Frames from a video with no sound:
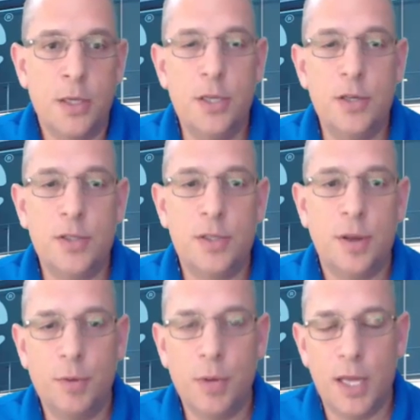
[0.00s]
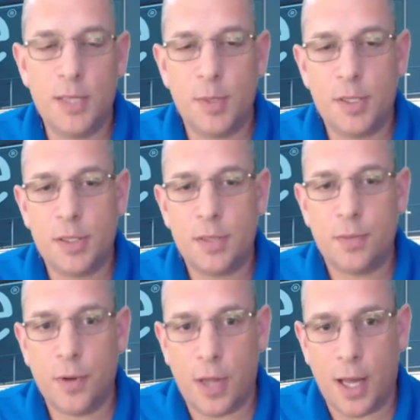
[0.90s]
To use vRealize Business
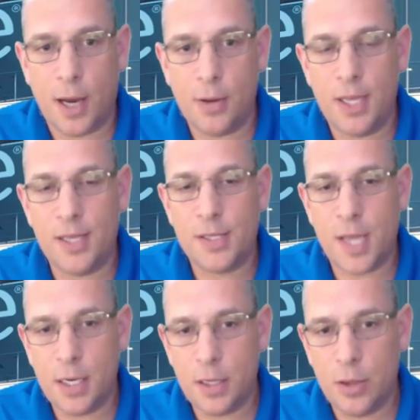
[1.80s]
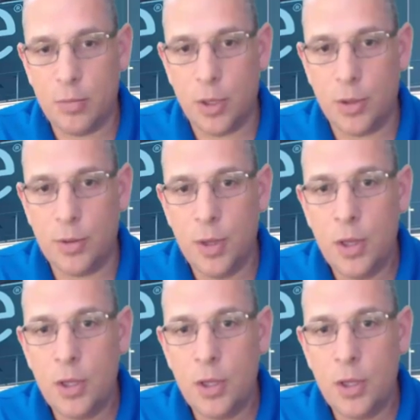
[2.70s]
for Cloud in standalone mode,